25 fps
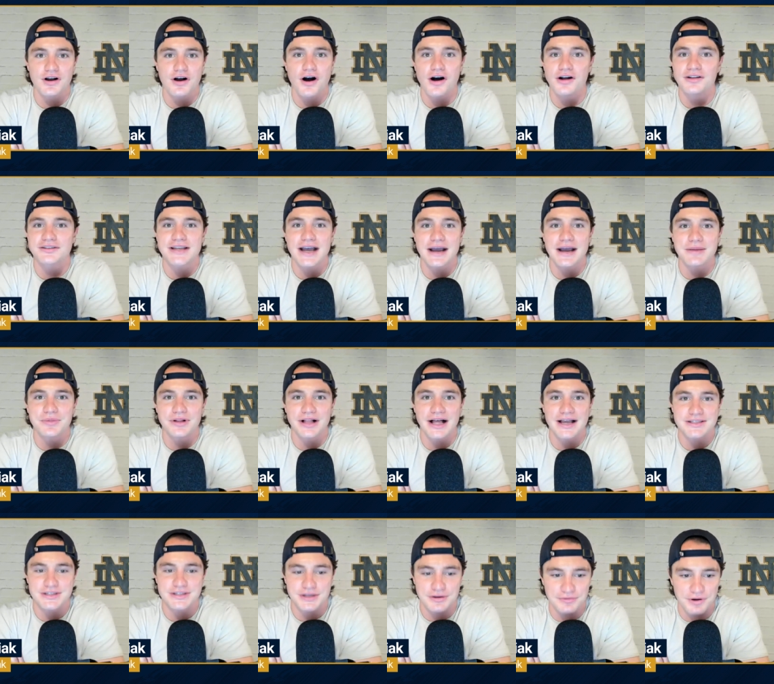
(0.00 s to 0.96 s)
all-time
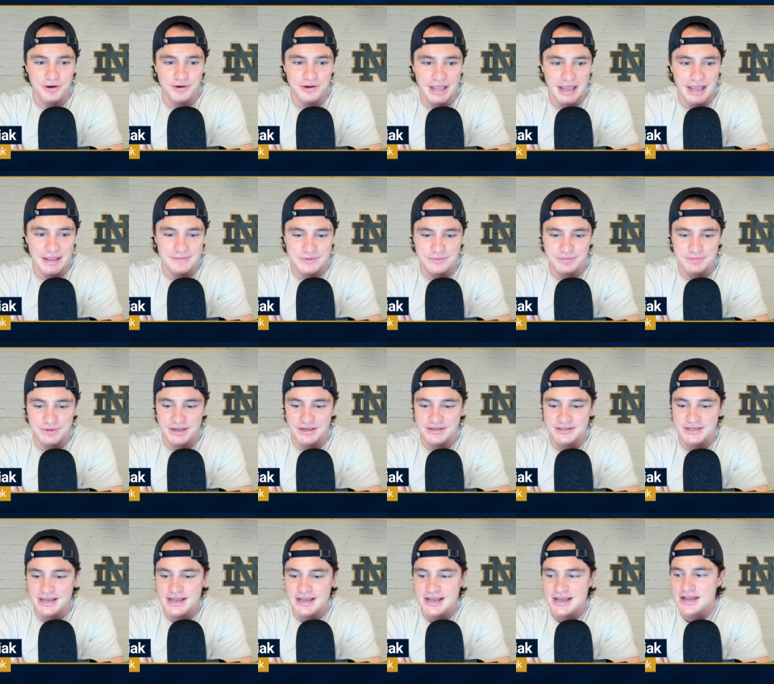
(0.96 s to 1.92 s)
classic road games
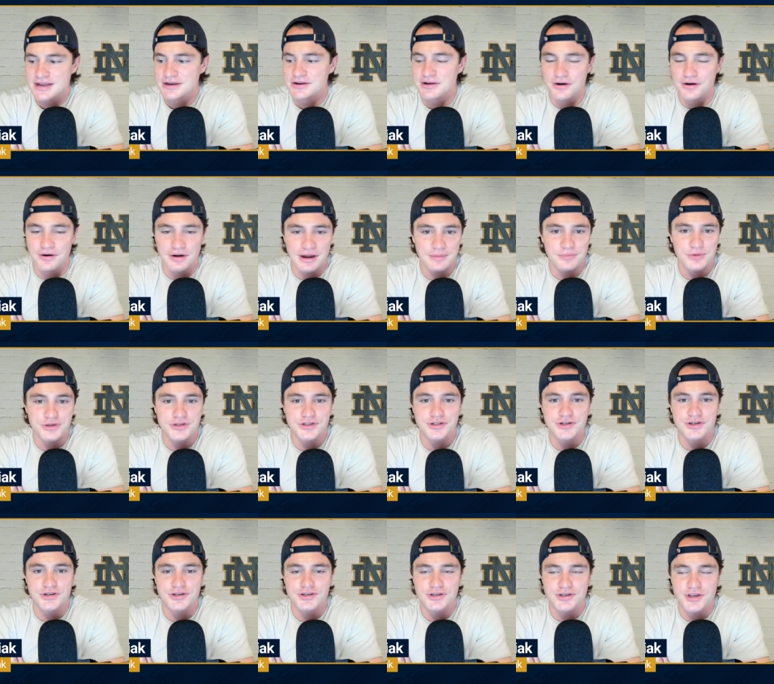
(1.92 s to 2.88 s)
because Notre Dame was
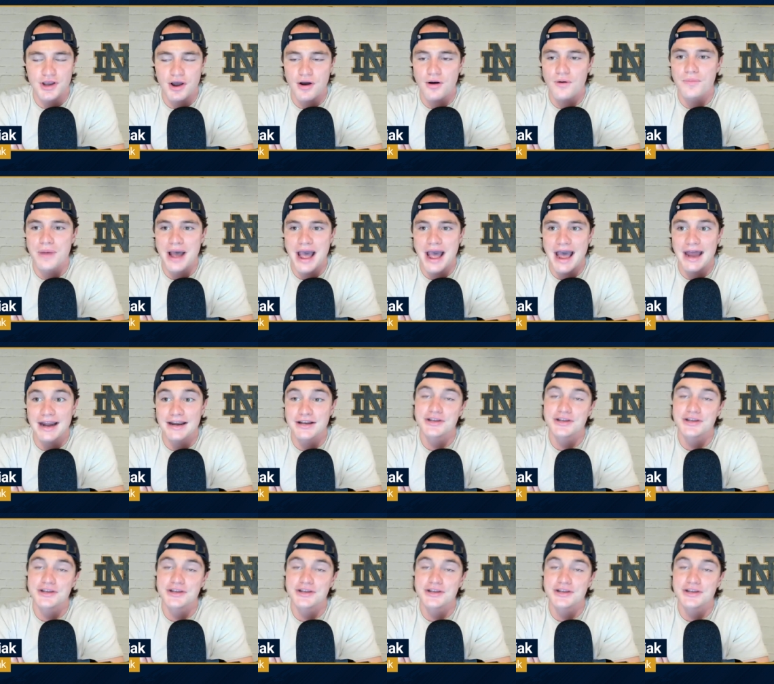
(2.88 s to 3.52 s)
just so bad.